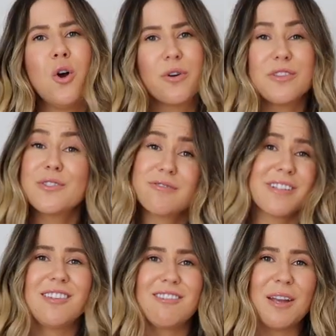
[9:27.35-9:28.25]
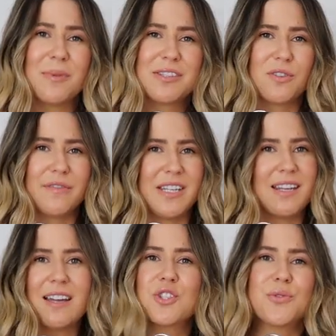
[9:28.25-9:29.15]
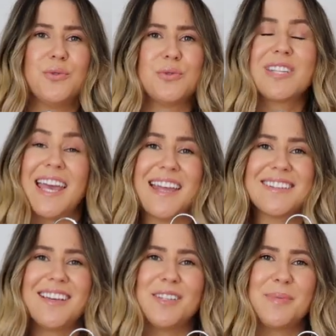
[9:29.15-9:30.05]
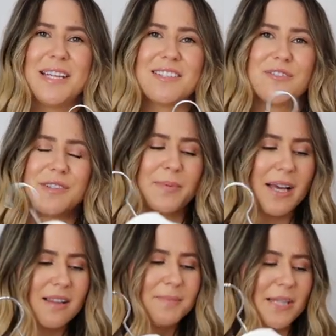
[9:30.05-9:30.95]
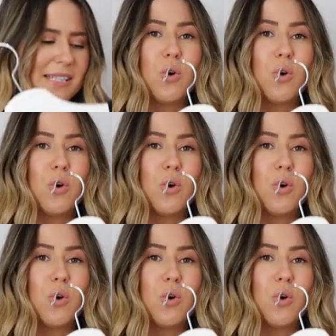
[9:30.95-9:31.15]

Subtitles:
or it looks really great with sort of a natural tan colored blazer as well.